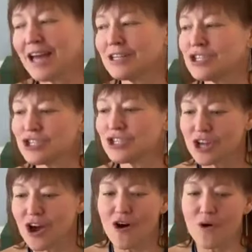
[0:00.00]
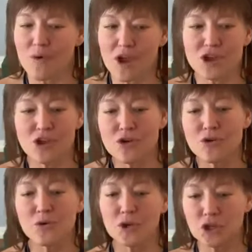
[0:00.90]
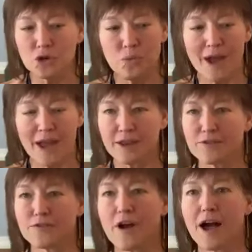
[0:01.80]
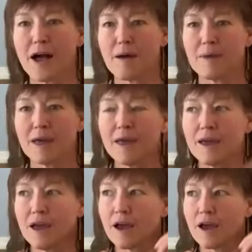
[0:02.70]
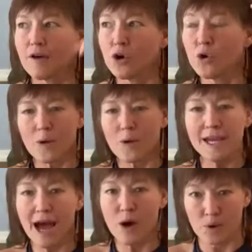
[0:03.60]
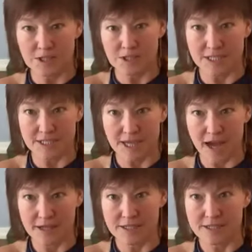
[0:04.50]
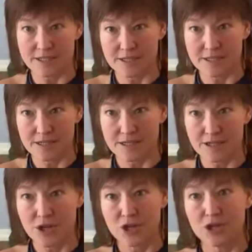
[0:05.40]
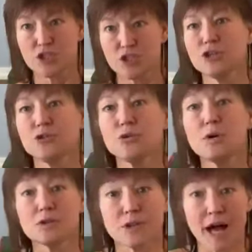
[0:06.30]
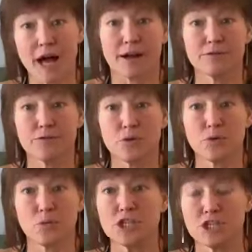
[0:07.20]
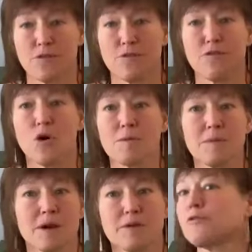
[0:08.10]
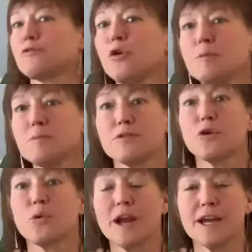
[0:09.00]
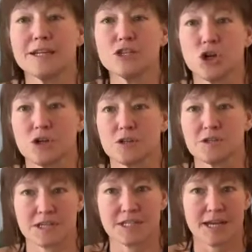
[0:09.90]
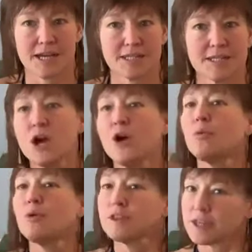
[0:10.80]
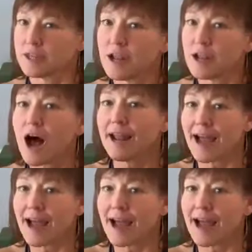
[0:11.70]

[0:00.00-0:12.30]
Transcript: and so you you went from great outward success to love, which is a form of form of great internal success with not